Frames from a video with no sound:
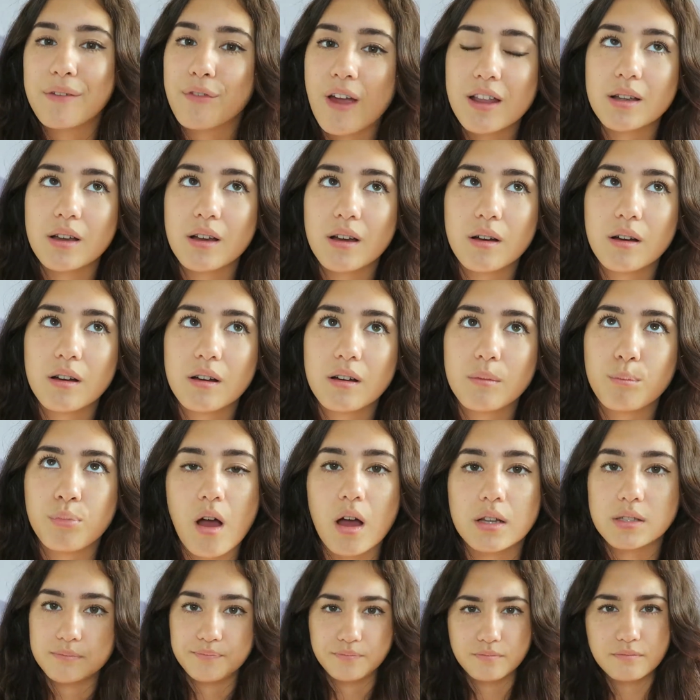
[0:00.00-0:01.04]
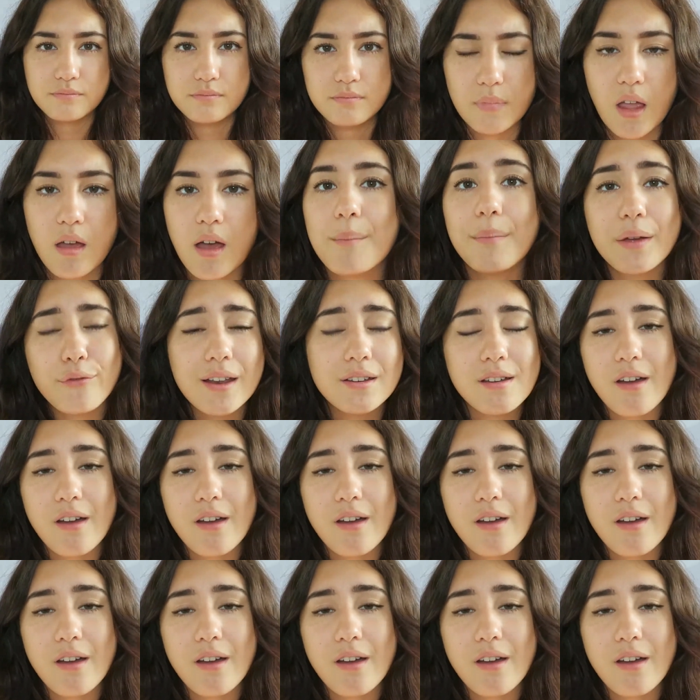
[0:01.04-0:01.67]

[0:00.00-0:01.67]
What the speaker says: They had like a whole wheelbarrow